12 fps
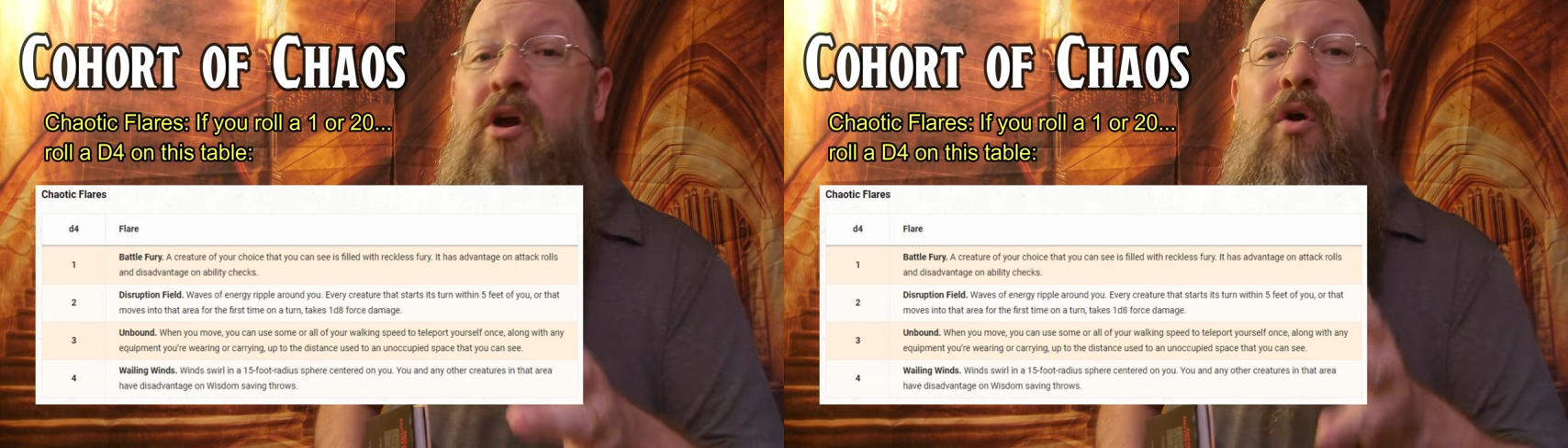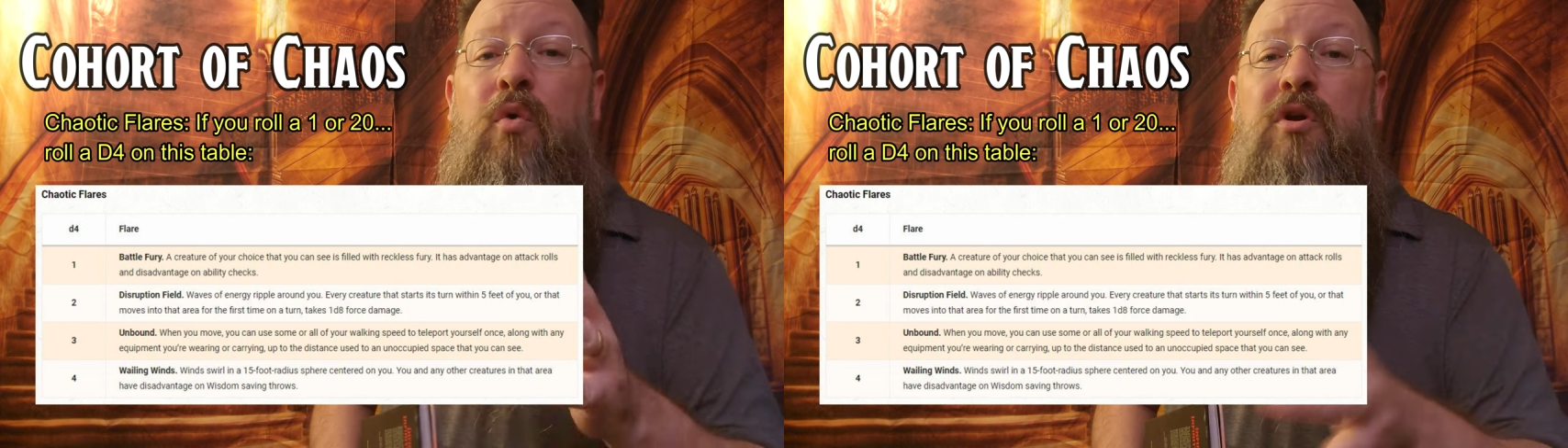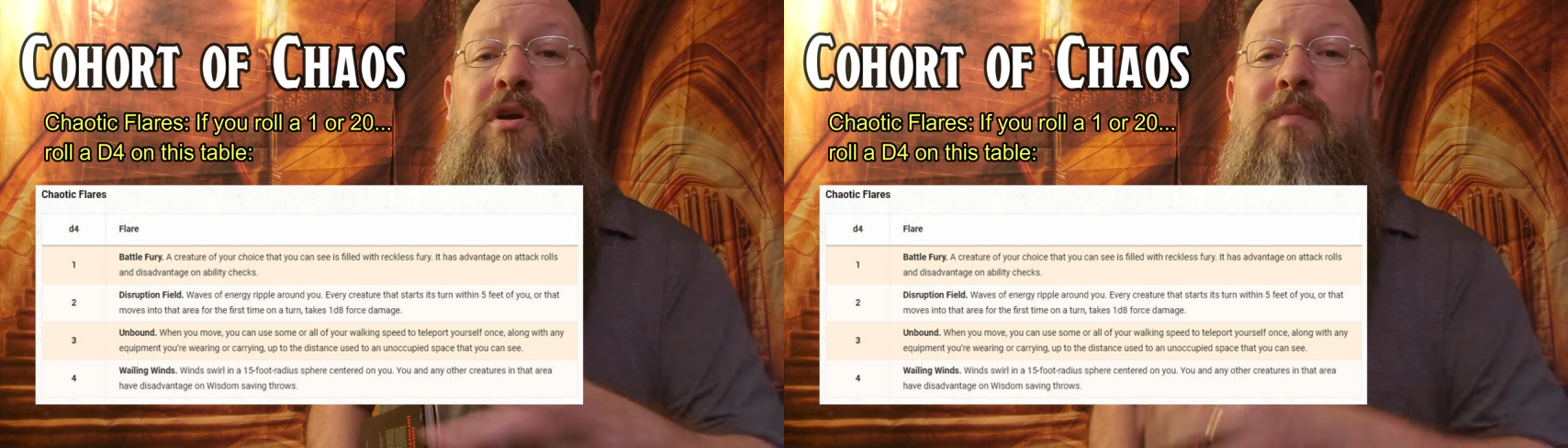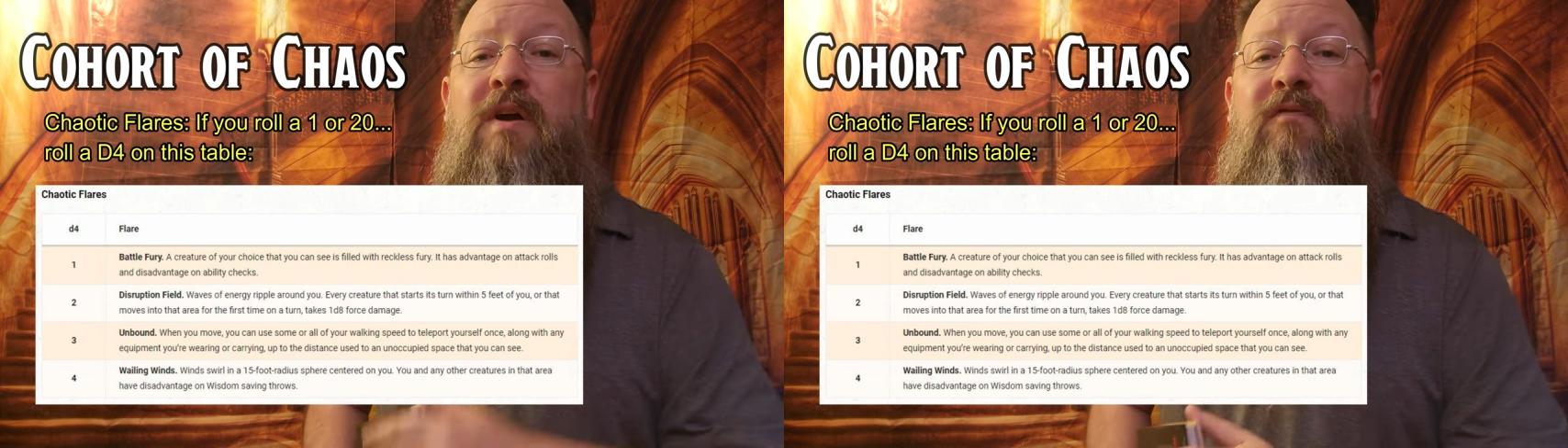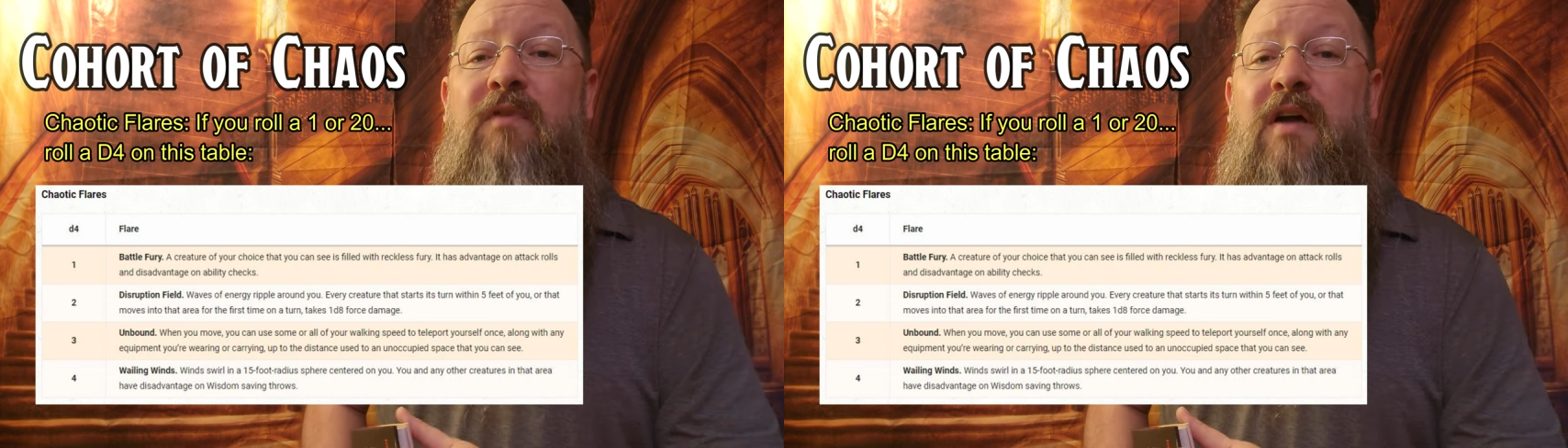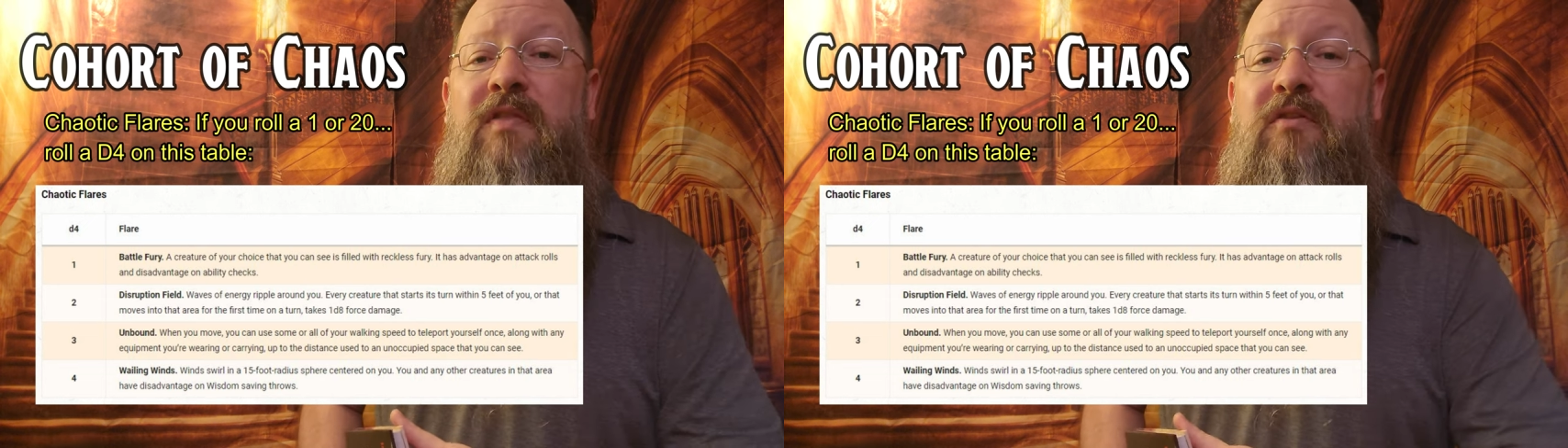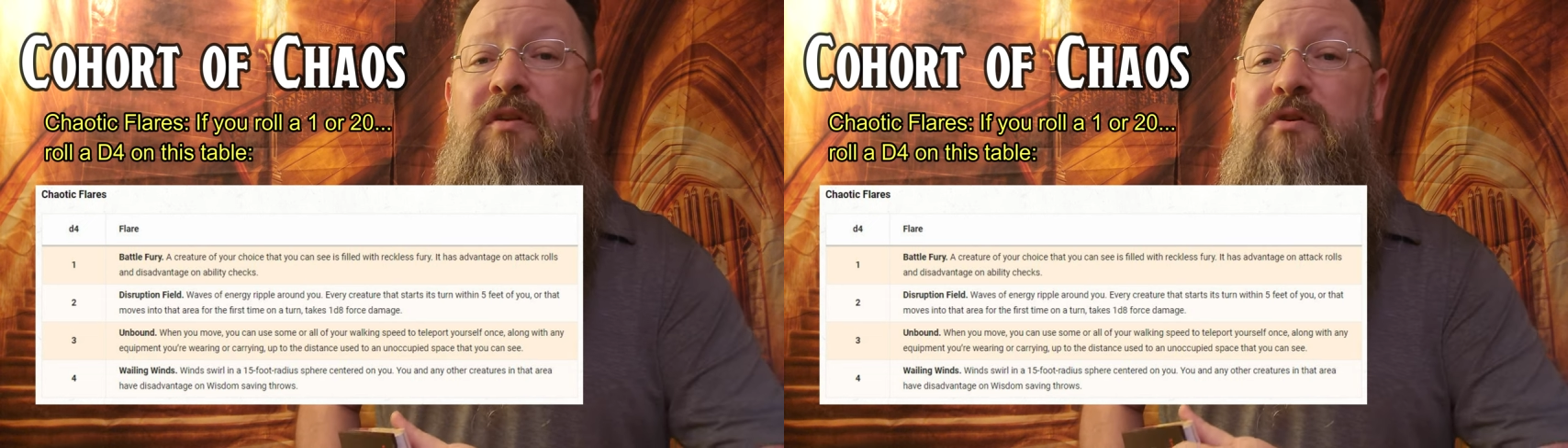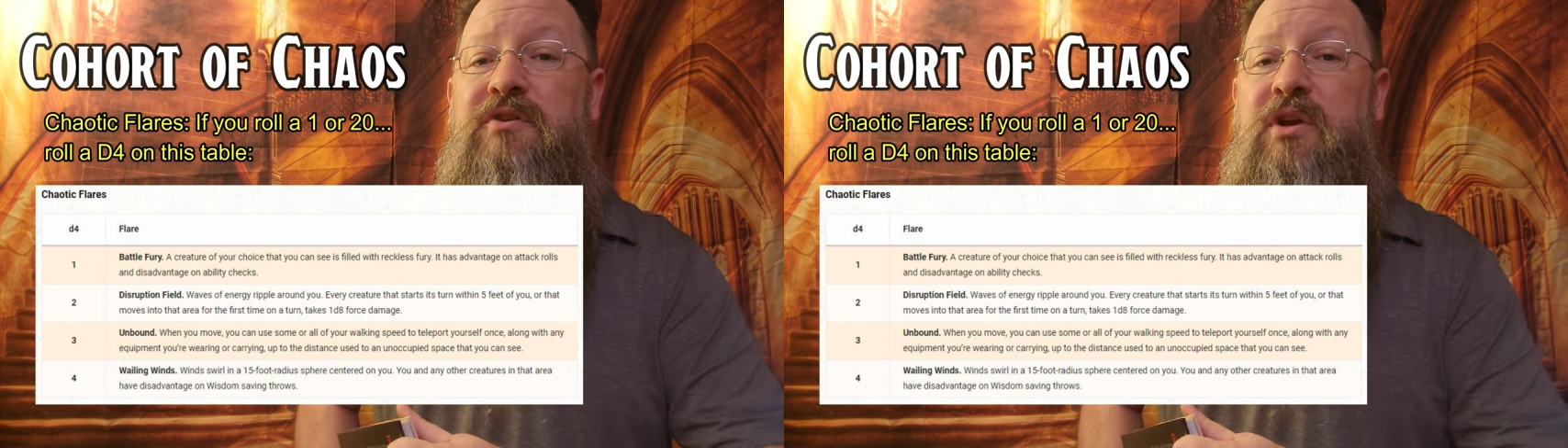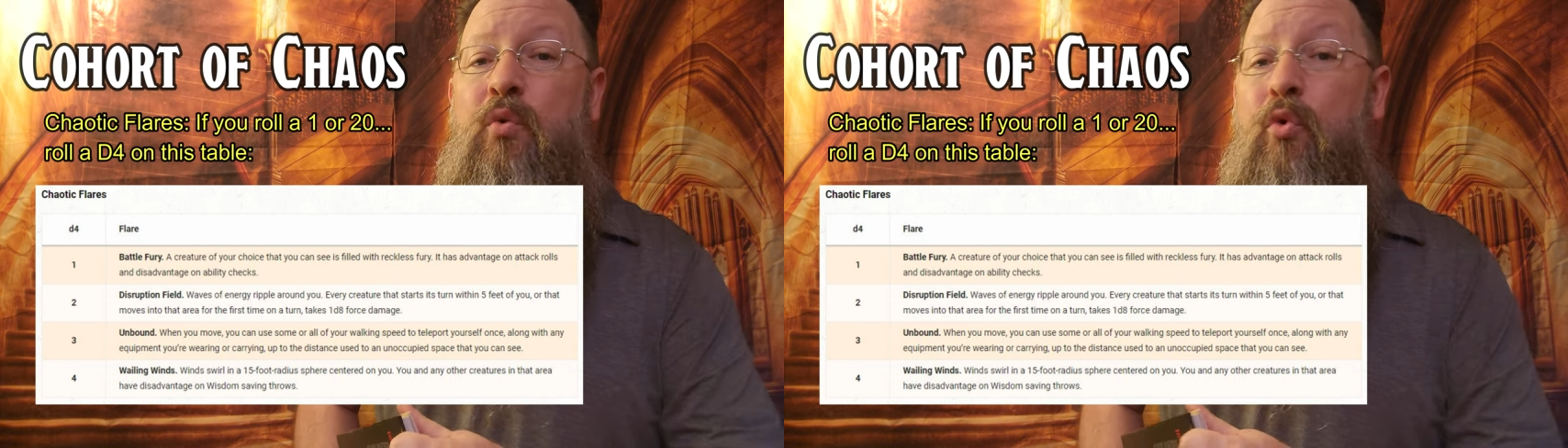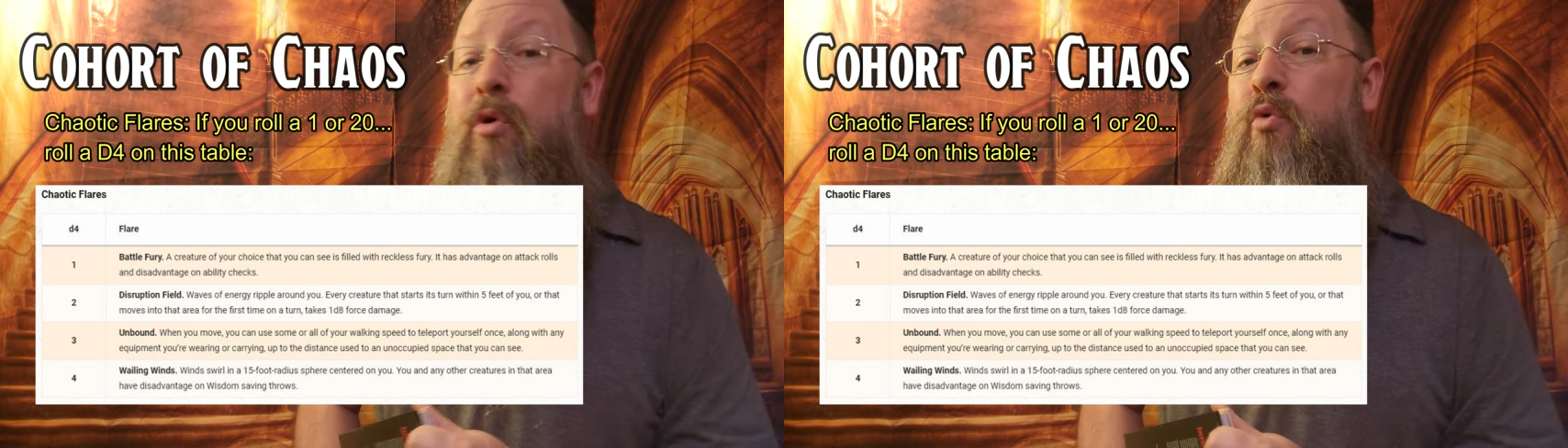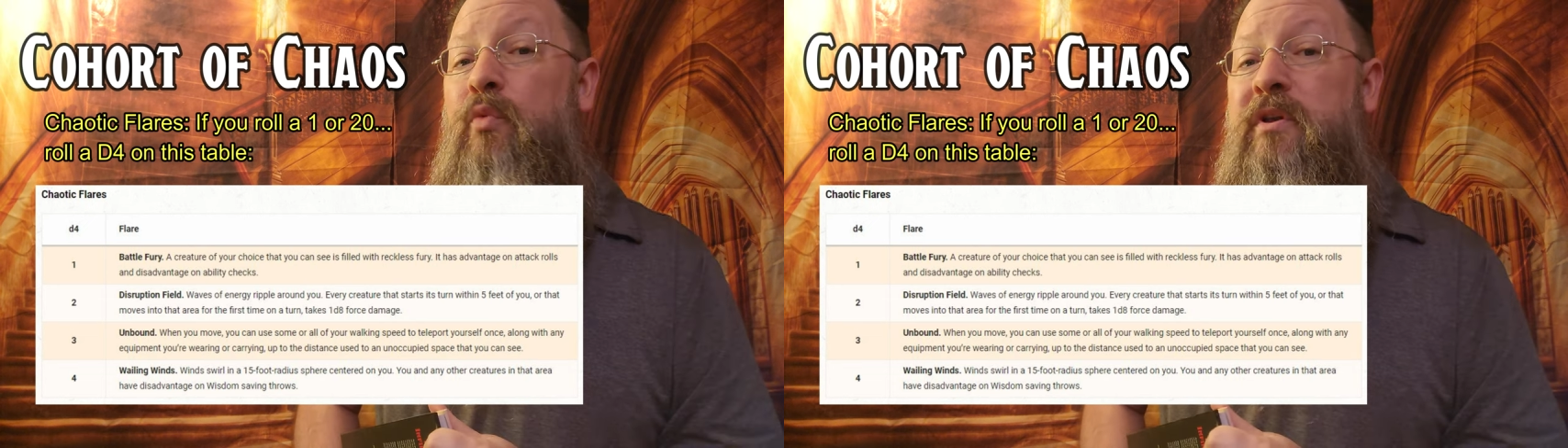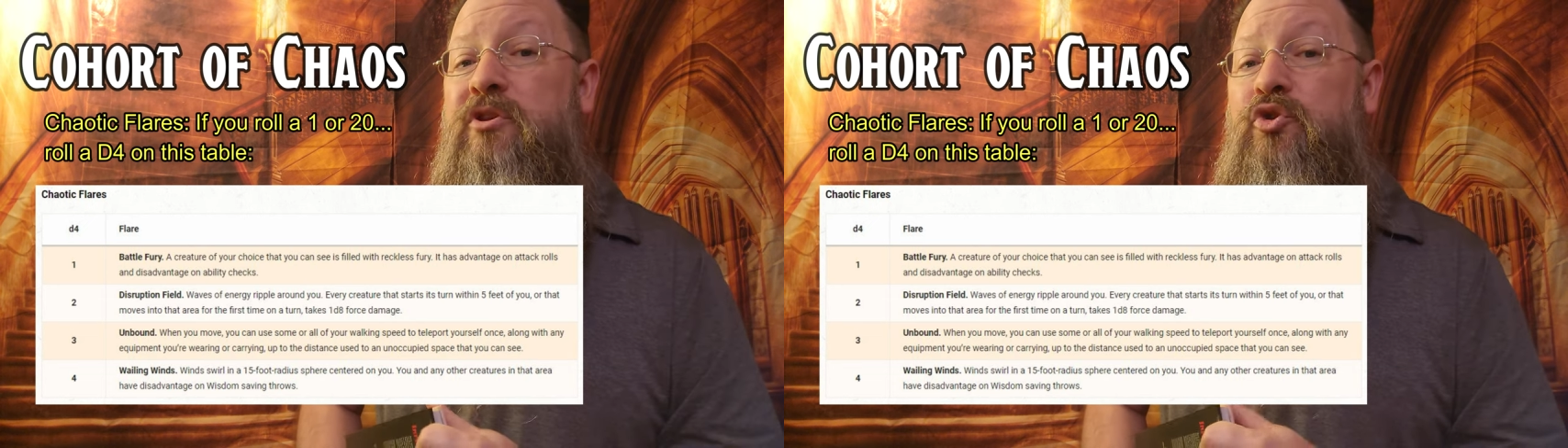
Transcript: Or you may find that there is a whirlwind